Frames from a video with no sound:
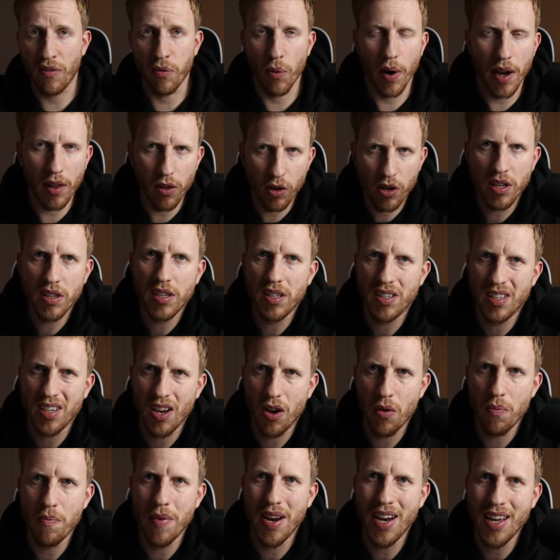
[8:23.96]
If we're looking to
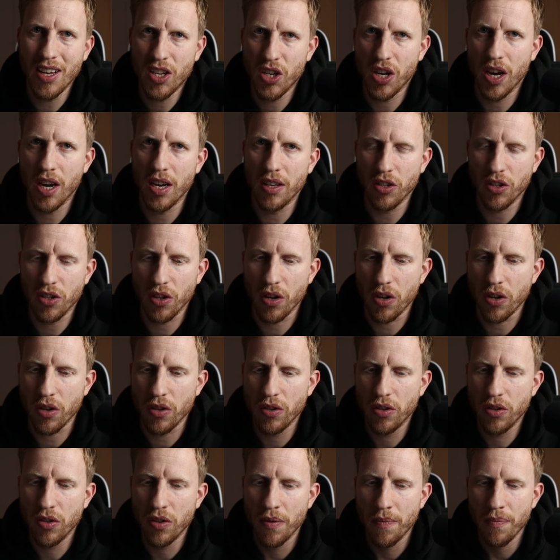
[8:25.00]
sell mini
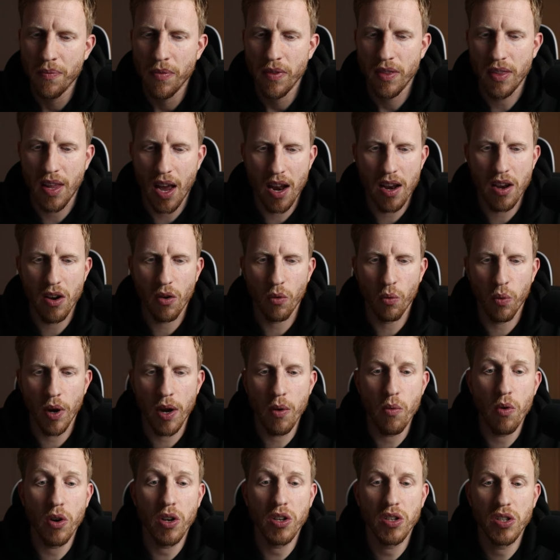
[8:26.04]
chainsaws, then
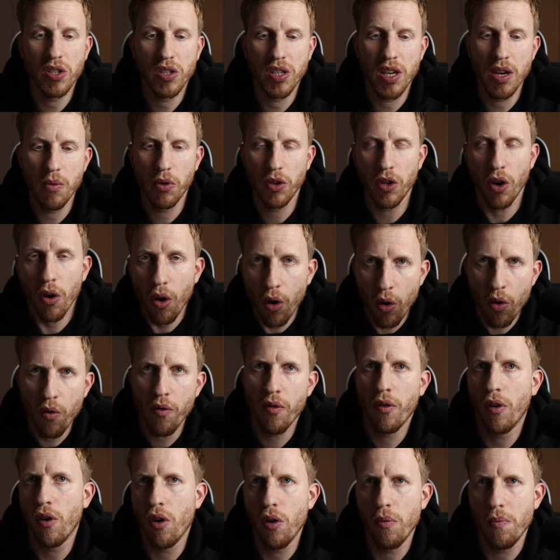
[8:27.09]
we want to see what the
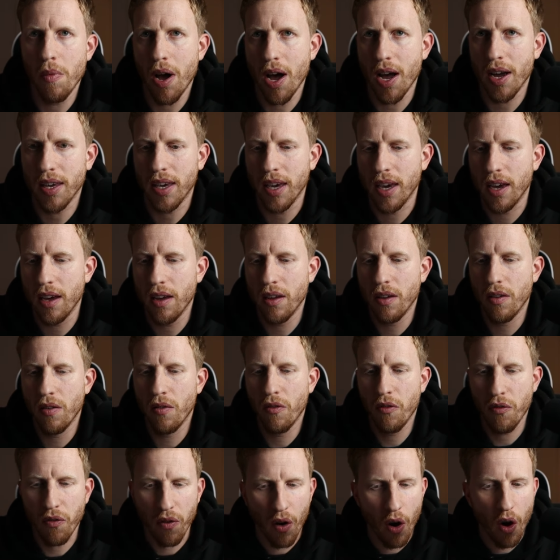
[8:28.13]
overall market
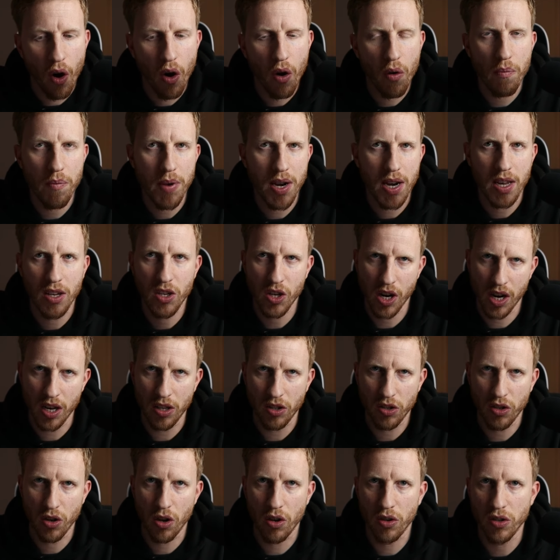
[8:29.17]
for mini
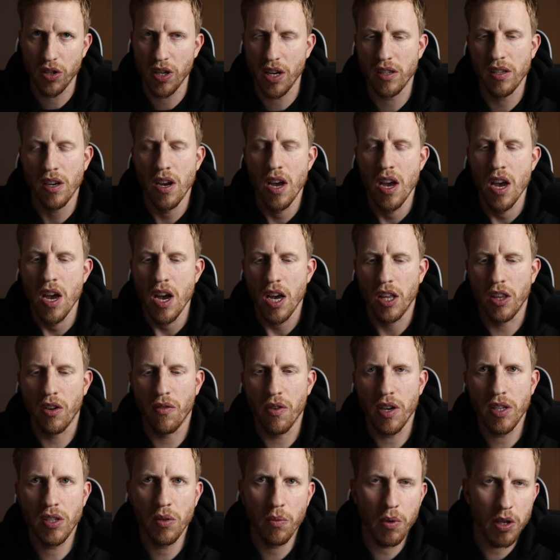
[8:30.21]
chainsaws is. And the
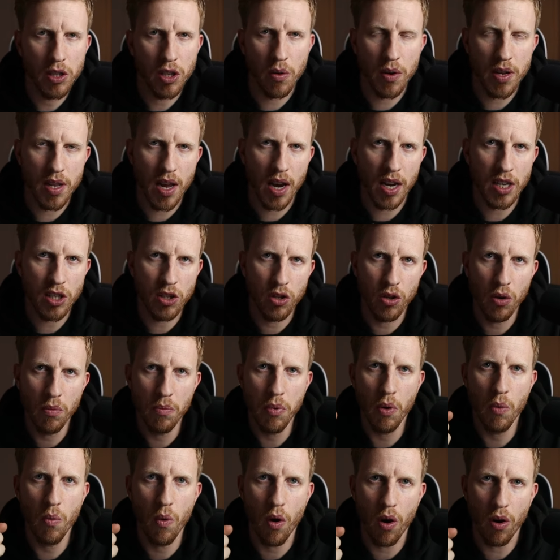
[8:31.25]
reason we're doing that is,
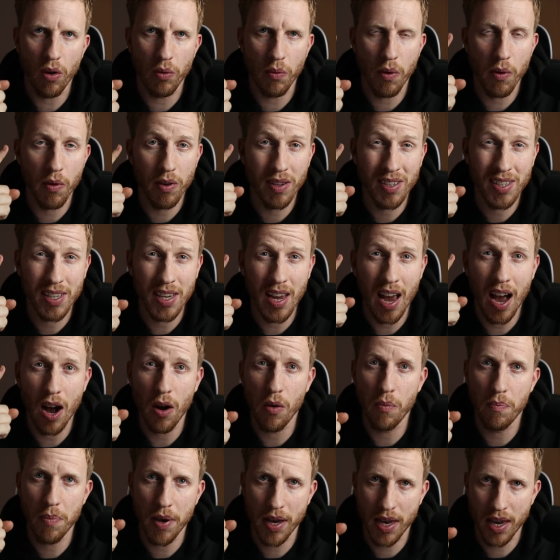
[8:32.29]
number one, we want to see
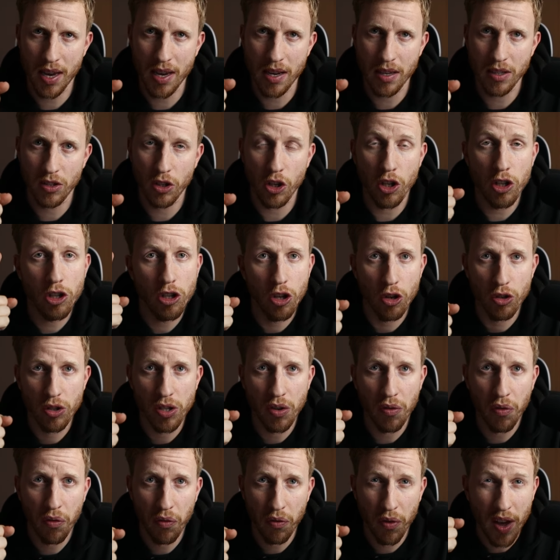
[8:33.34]
how big it is and does
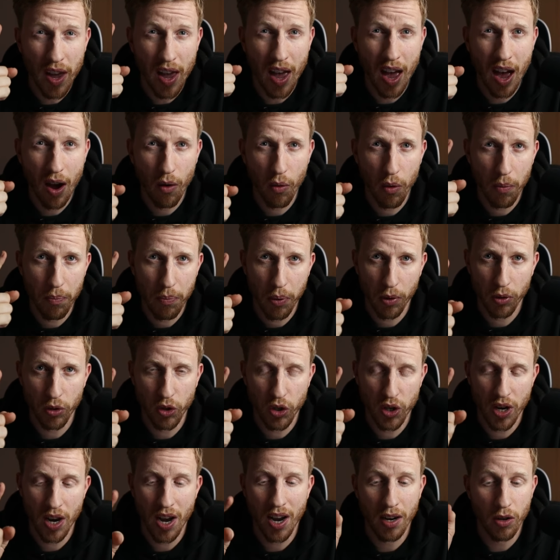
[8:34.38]
it fit our
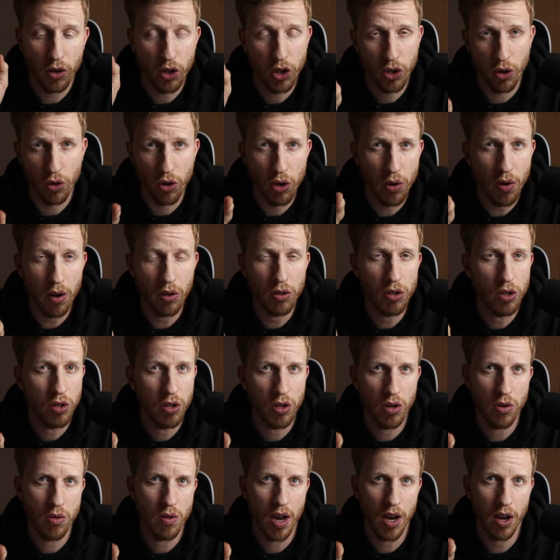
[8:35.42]
budget. And I'll show you how to
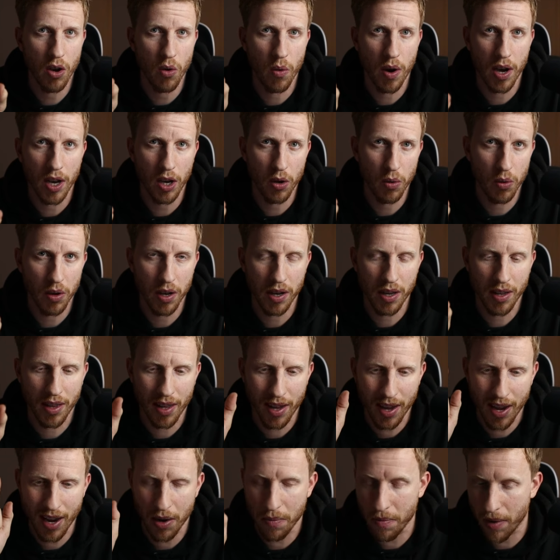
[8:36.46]
do that quite
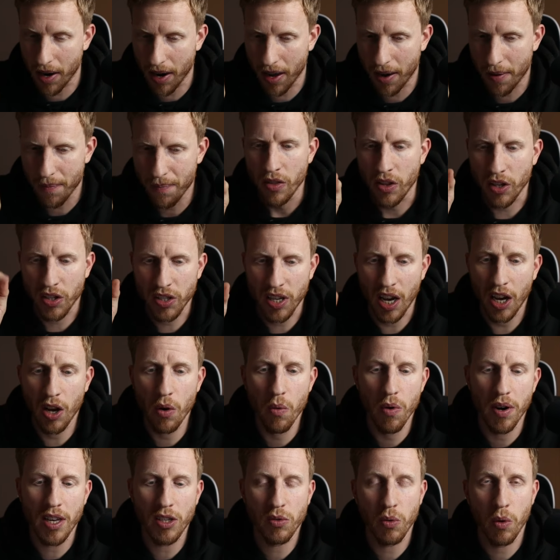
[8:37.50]
quickly in a minute. The
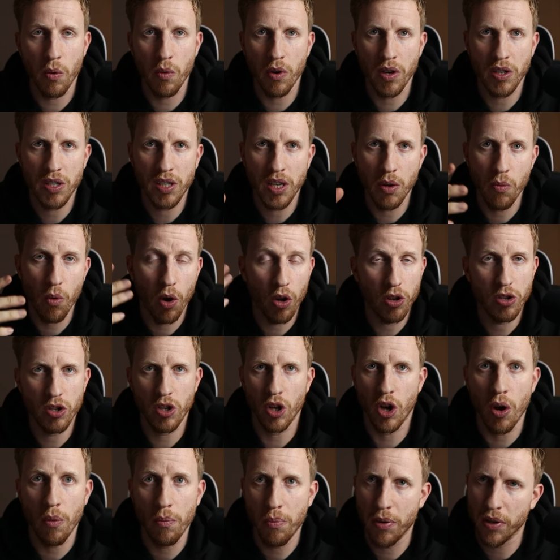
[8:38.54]
second one is, we want to see what's
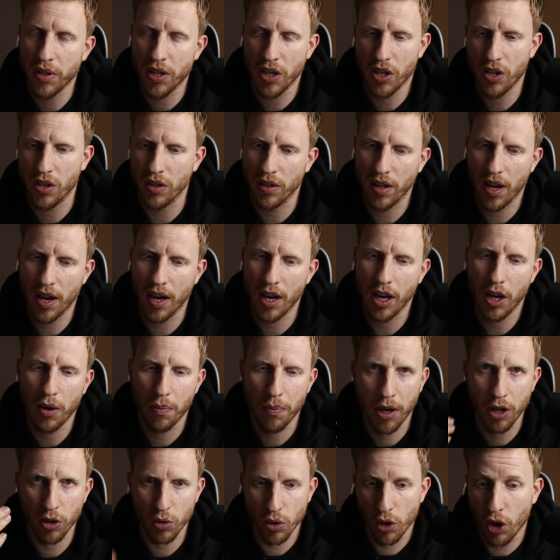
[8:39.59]
the competition like,
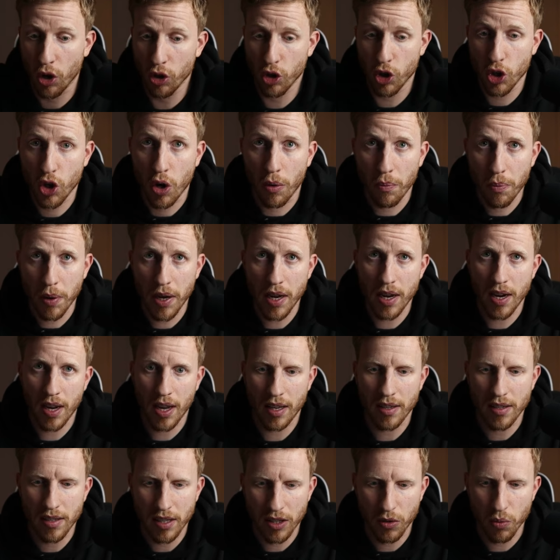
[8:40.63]
because we're not just competing
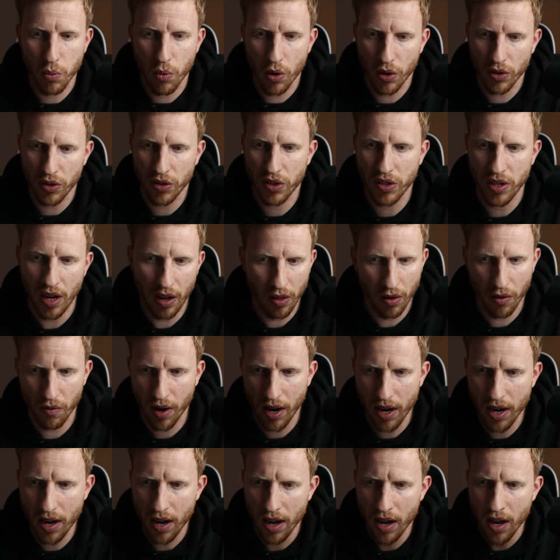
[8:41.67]
against this one seller,
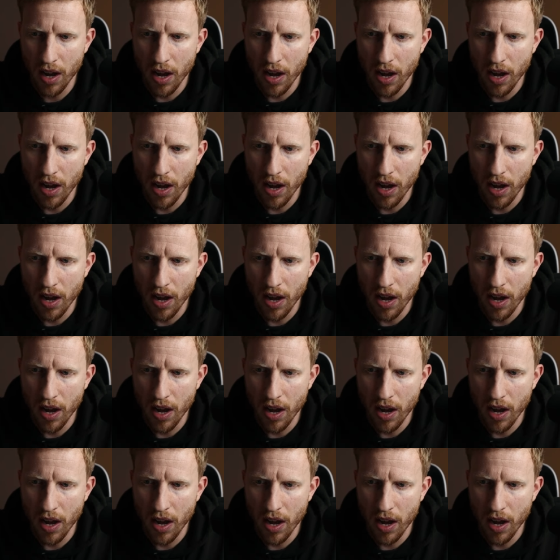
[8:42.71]
right?